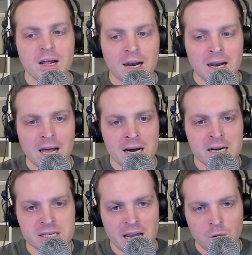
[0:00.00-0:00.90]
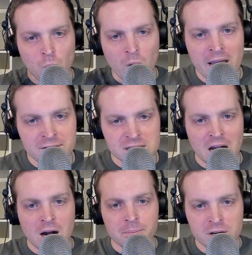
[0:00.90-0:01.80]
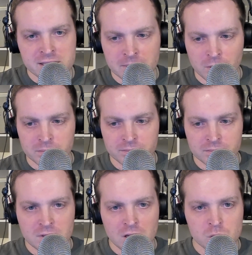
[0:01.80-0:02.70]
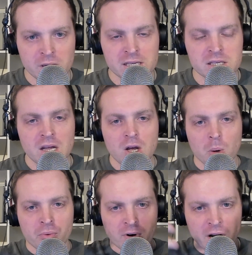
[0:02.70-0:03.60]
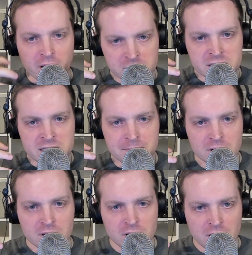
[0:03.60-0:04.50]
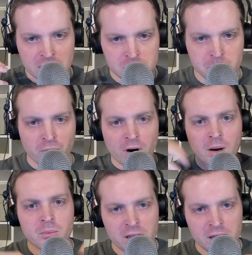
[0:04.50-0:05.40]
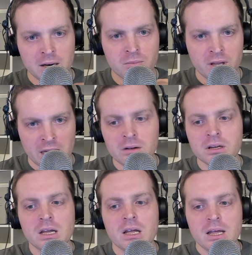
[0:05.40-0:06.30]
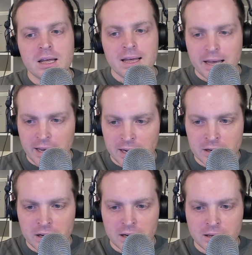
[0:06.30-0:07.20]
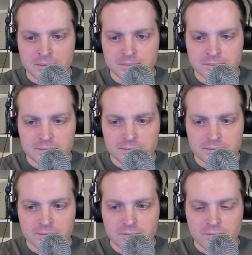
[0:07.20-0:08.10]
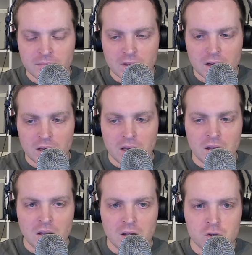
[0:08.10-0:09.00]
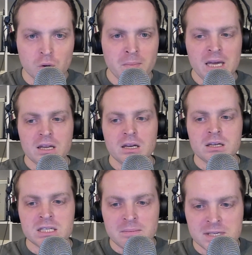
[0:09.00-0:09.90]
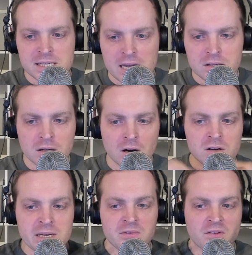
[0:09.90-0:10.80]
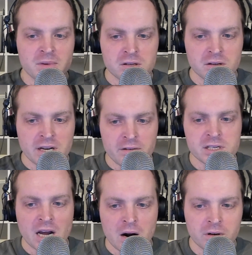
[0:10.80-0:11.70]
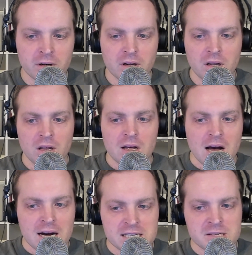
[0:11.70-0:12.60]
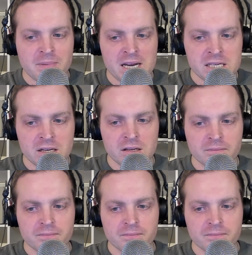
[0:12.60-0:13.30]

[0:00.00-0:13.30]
lines and waves are possible. So it is a prior concept, it's a prior breathing in, breathing out. And to me, it seems that the concept of Mr. Terrence Howard are displacing